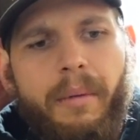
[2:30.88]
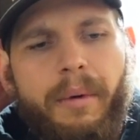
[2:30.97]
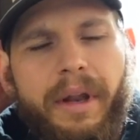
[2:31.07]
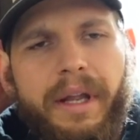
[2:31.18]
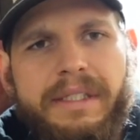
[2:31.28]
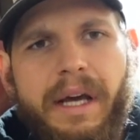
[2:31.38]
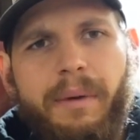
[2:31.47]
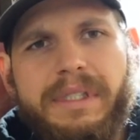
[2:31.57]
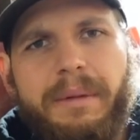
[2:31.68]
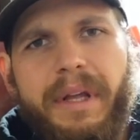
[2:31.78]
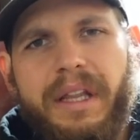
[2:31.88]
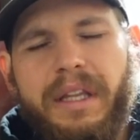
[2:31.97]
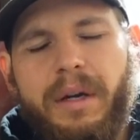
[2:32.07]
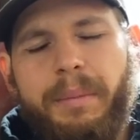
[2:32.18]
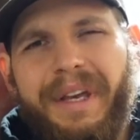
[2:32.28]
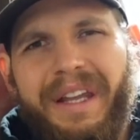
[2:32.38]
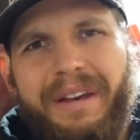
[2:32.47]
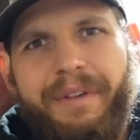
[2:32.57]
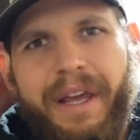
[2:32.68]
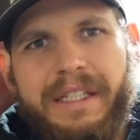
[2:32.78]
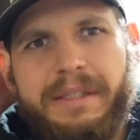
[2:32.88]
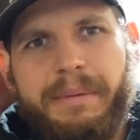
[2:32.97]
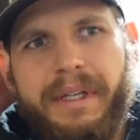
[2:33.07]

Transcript: But it's always gonna be a little bit advanced,